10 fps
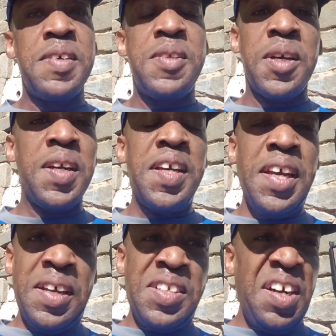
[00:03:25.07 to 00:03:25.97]
They're going to
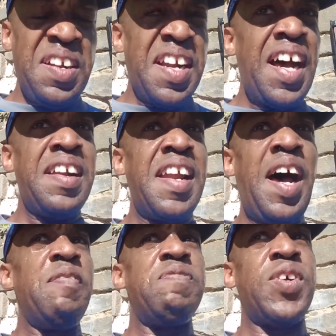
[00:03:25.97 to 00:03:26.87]
get it done, not,
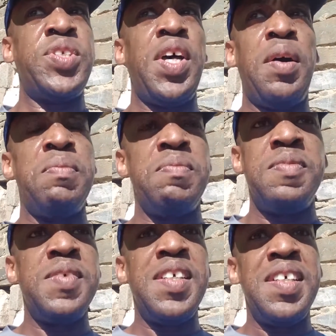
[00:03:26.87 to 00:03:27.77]
not for some
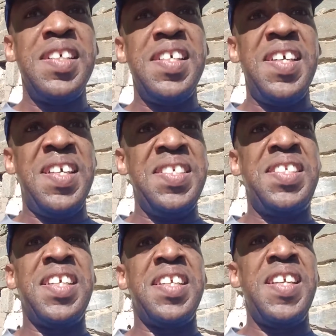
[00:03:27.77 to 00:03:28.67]

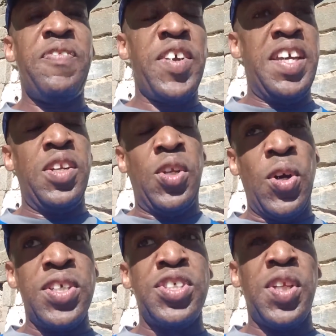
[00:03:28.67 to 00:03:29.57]
insignificant,
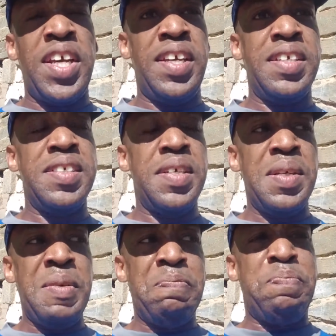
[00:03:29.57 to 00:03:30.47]
largely,
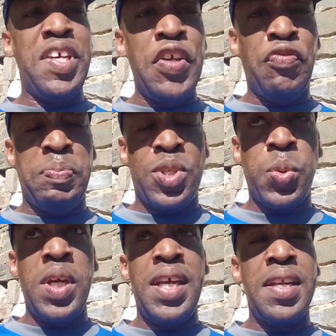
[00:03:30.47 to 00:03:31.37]
beef
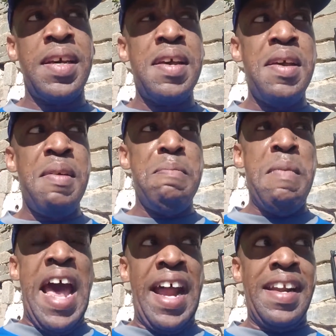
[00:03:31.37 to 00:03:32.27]
between
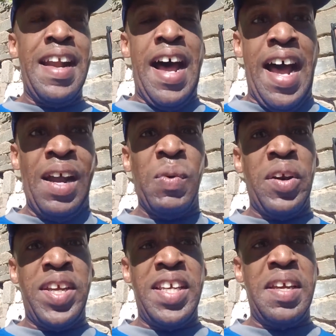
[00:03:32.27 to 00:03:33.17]
Matt and I, where
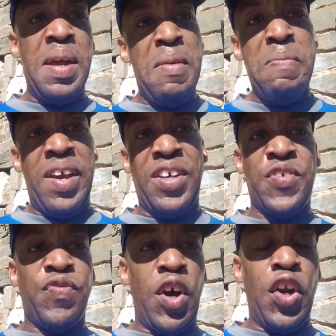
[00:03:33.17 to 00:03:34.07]
he makes
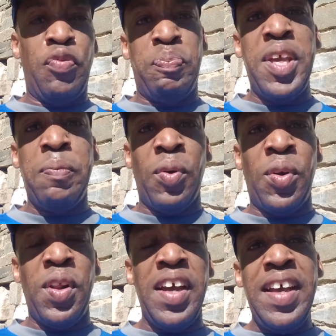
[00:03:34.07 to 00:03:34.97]
fun of
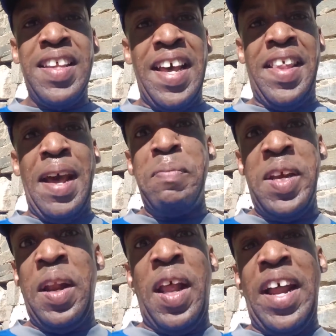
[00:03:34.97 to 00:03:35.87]
people that, that mean
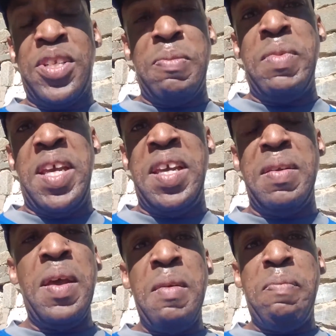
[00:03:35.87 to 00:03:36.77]
a lot to me
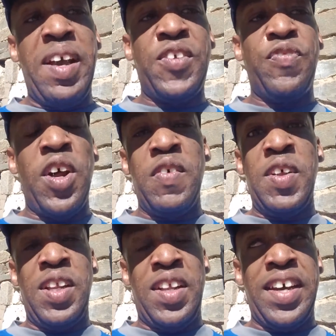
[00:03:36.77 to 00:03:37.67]
and makes fun of a
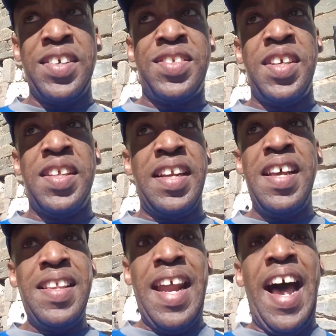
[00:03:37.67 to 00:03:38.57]
legacy that,
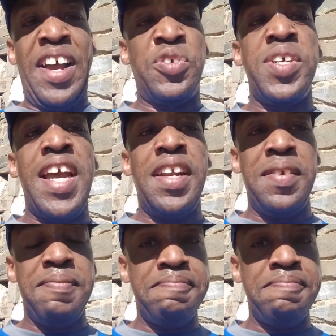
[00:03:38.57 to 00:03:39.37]
that I created.